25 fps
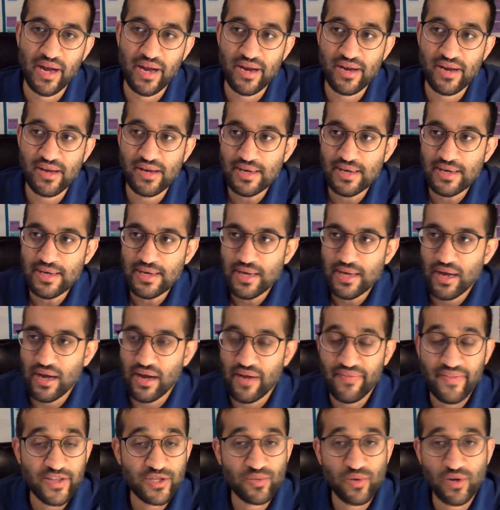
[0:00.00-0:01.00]
and that's what
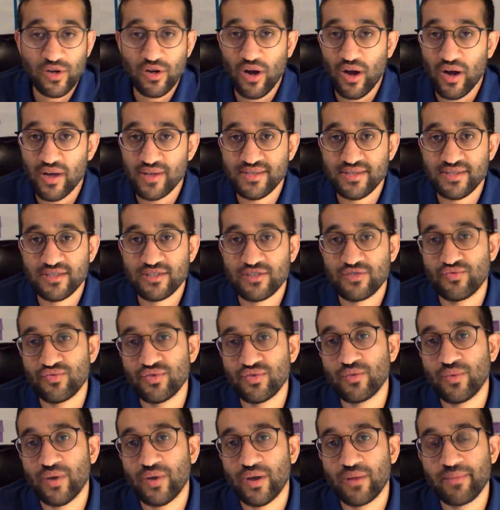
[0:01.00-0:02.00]
caused us to really want to
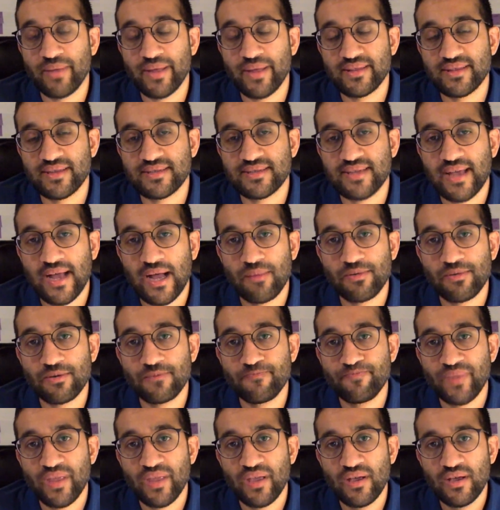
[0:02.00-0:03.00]
make this app.
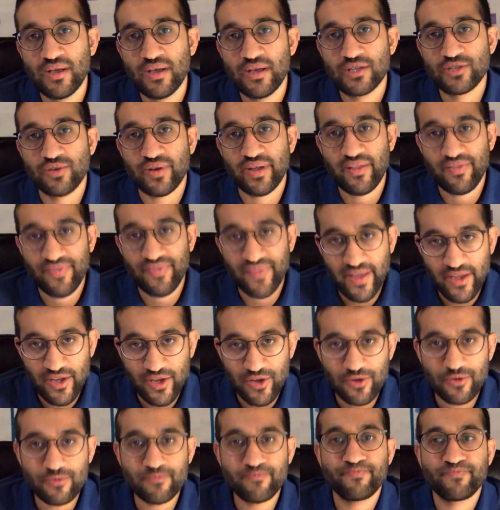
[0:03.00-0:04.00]
So again, thank you,
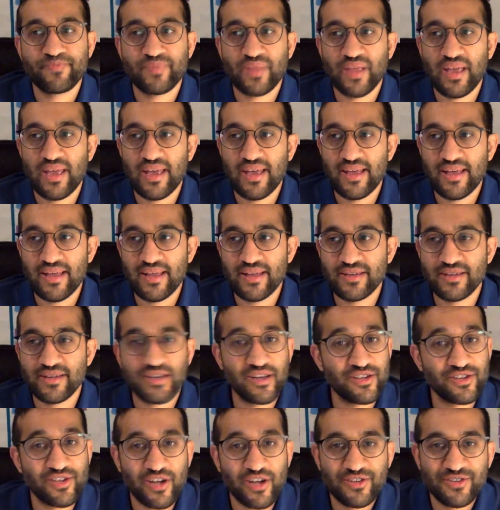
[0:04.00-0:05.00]
and talk to you
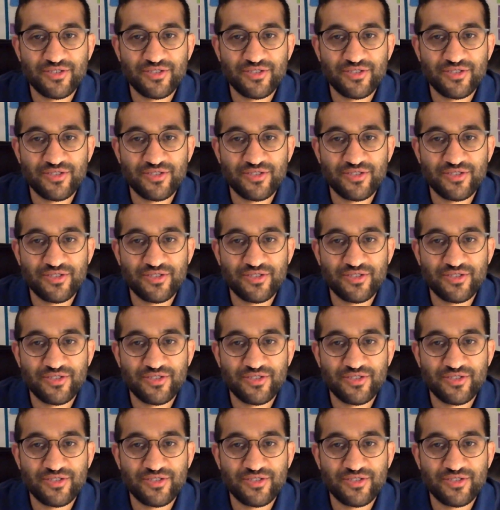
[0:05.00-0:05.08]
soon.